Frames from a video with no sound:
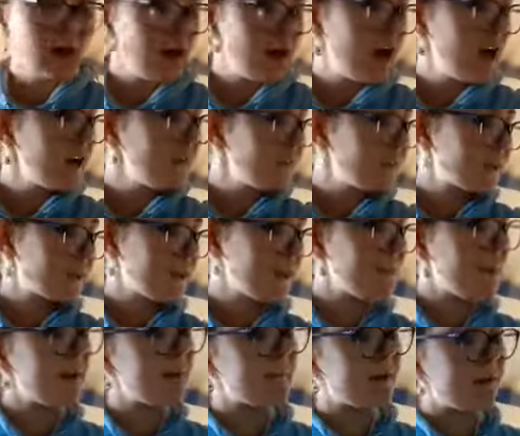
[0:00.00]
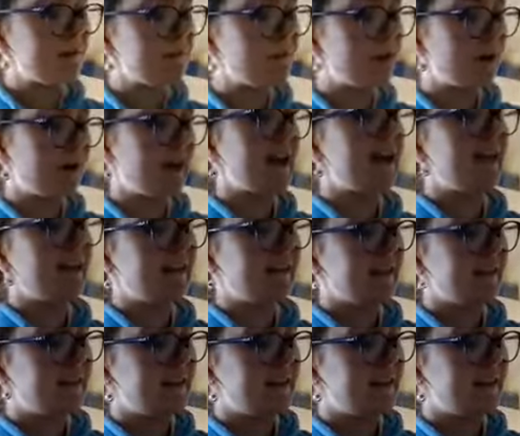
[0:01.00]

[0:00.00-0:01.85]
I'm just going to make my one alien